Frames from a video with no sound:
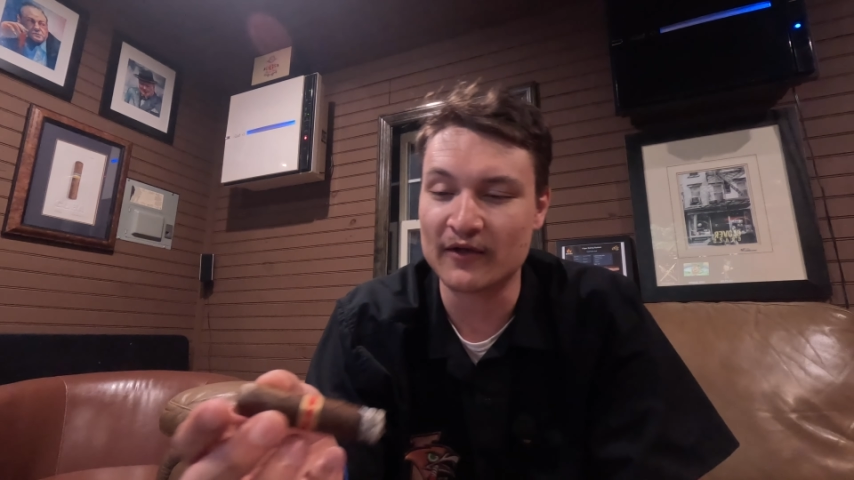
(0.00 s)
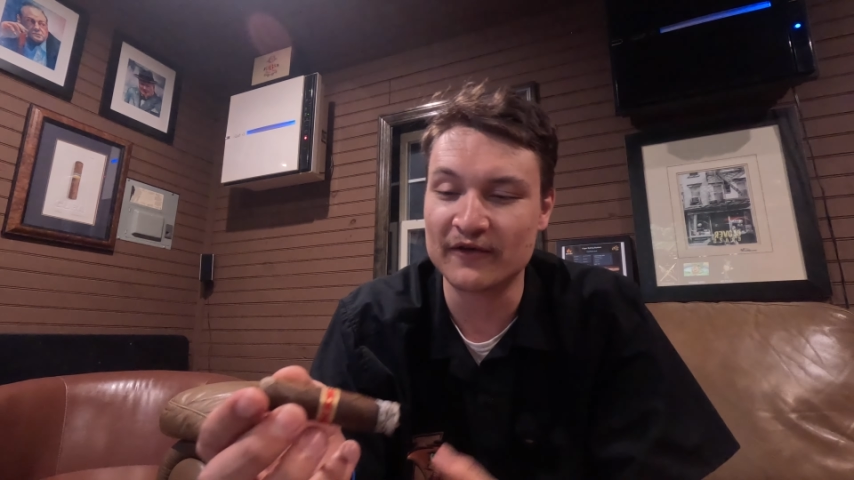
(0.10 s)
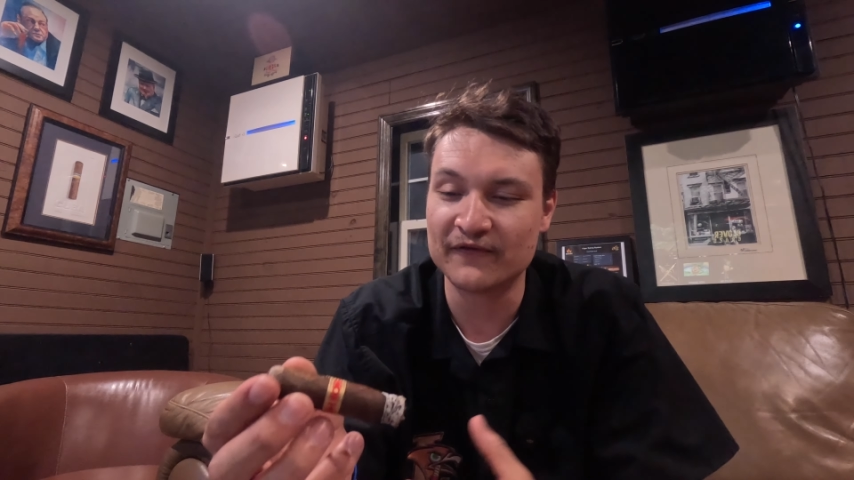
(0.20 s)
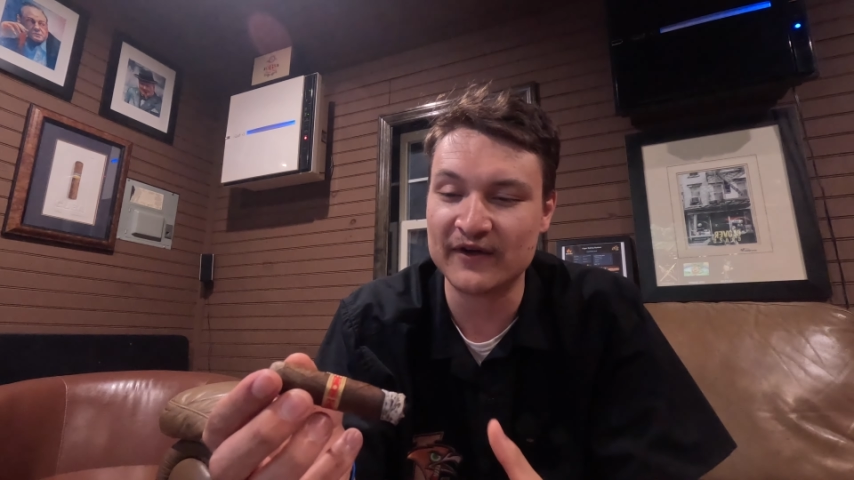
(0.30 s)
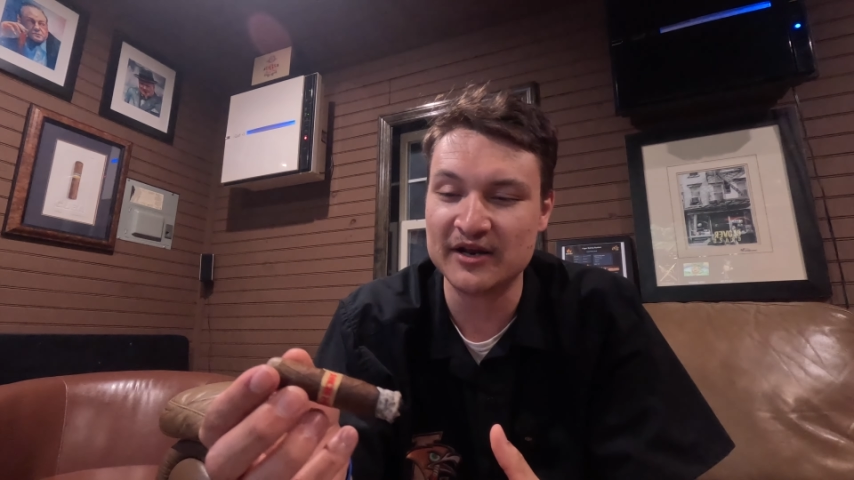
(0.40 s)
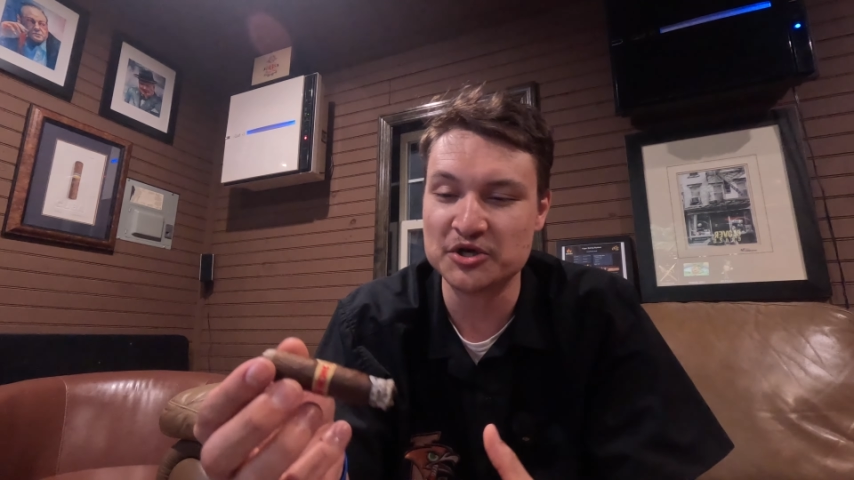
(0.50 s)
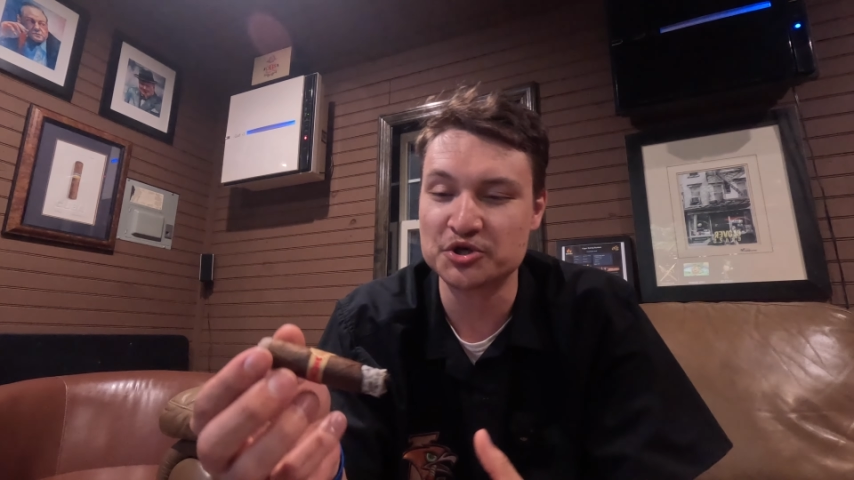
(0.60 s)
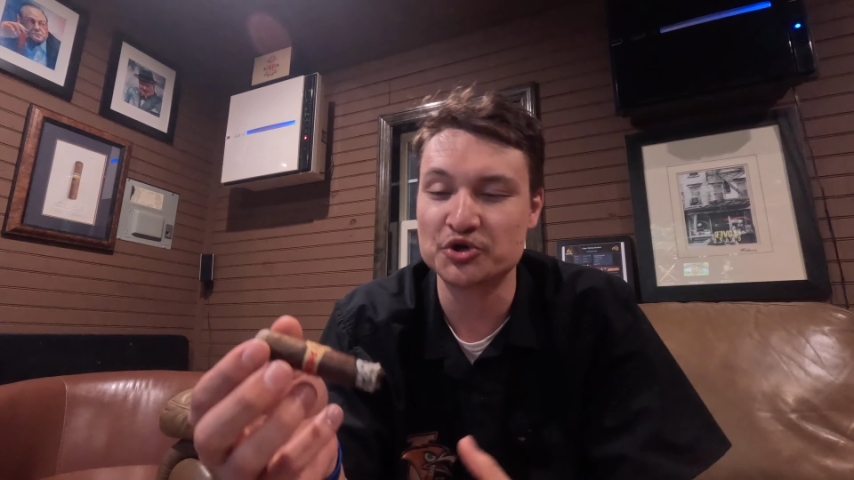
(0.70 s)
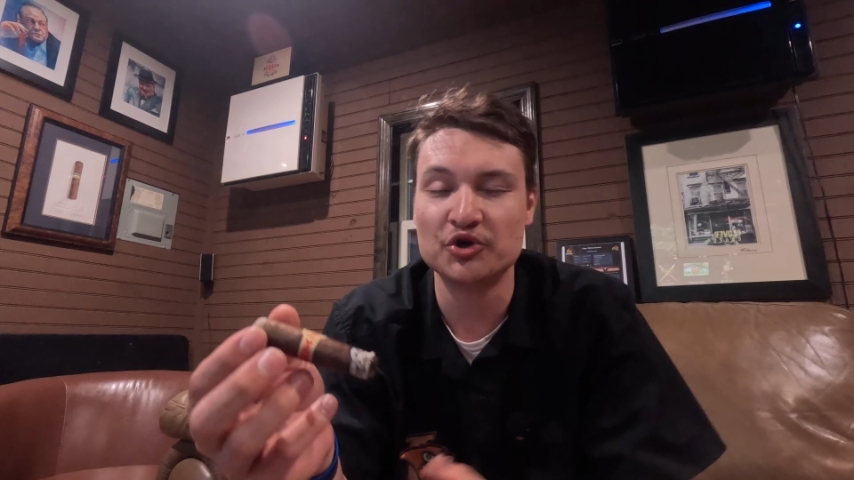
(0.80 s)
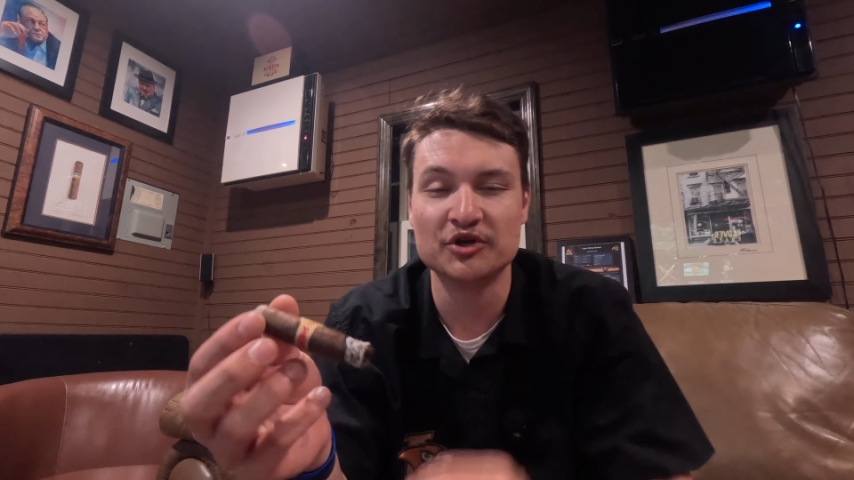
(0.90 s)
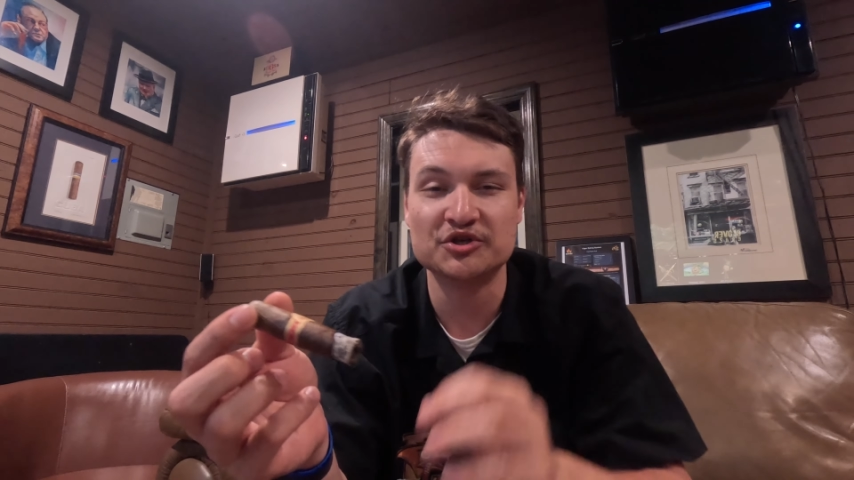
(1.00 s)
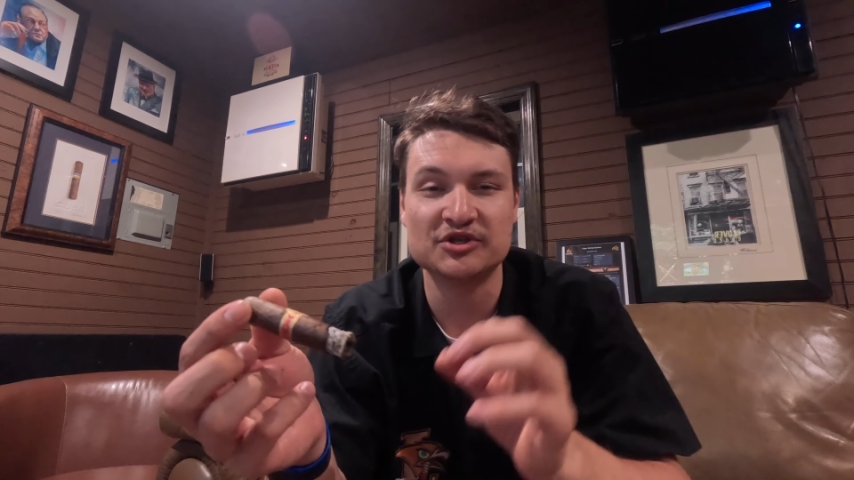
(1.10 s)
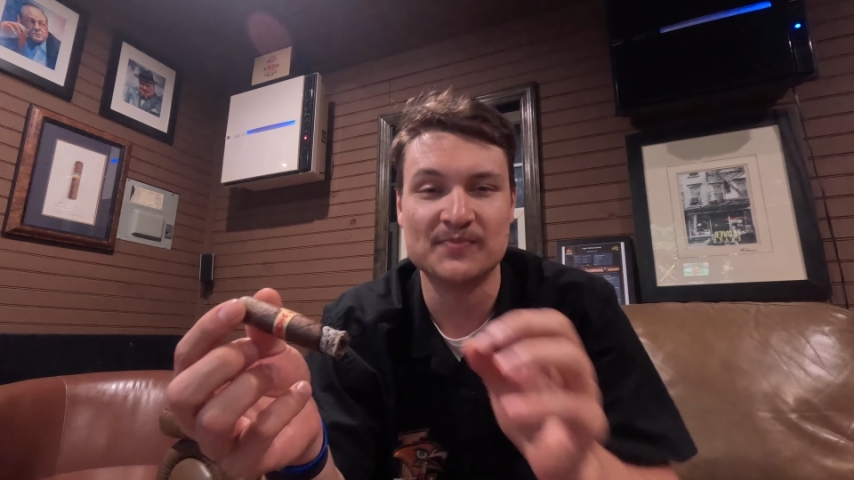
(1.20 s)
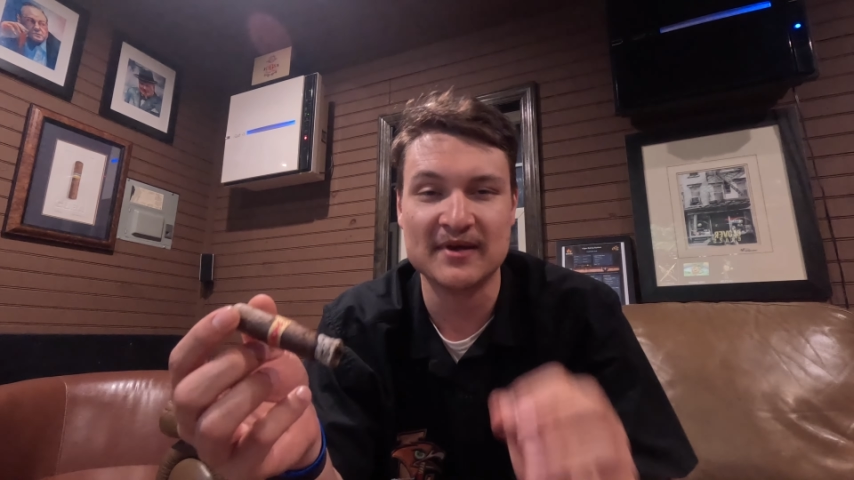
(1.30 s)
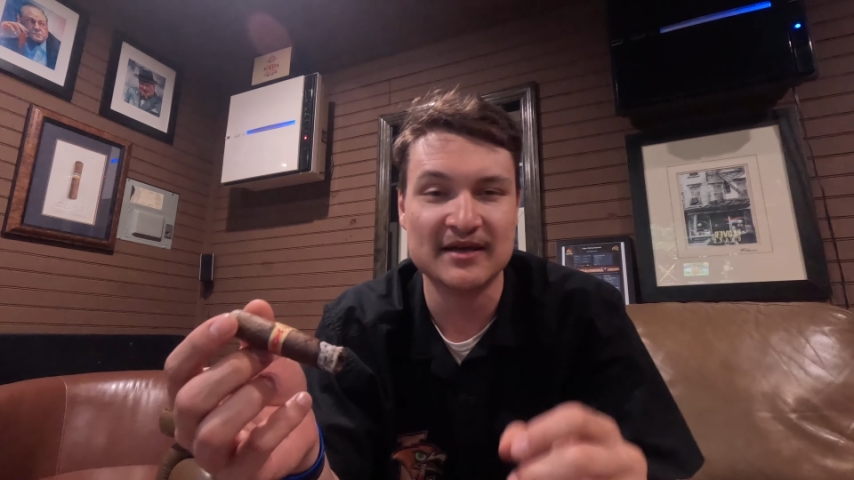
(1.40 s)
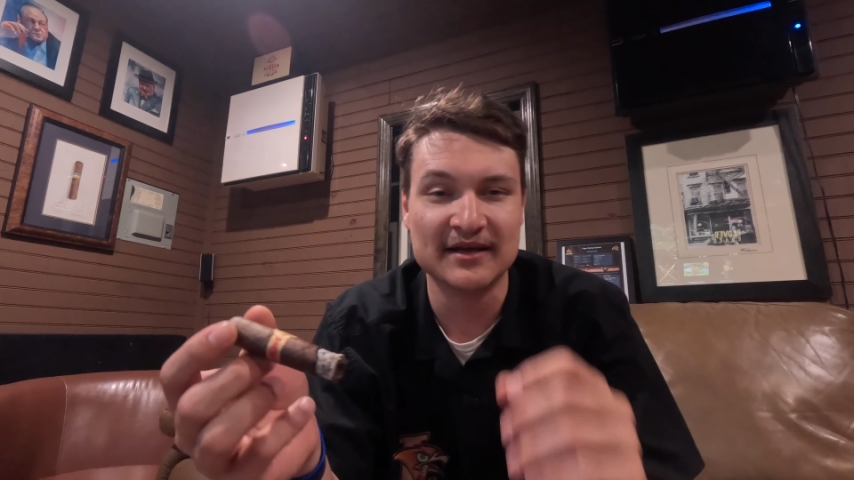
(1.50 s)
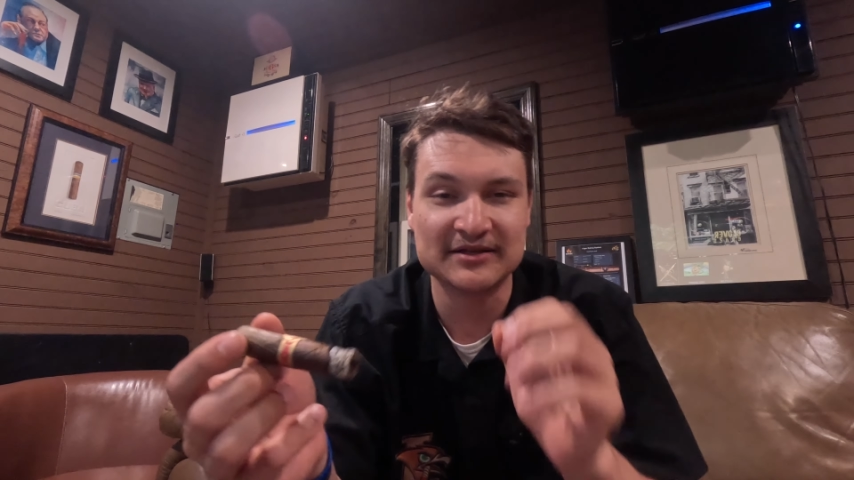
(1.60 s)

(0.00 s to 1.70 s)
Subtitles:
The finish could just be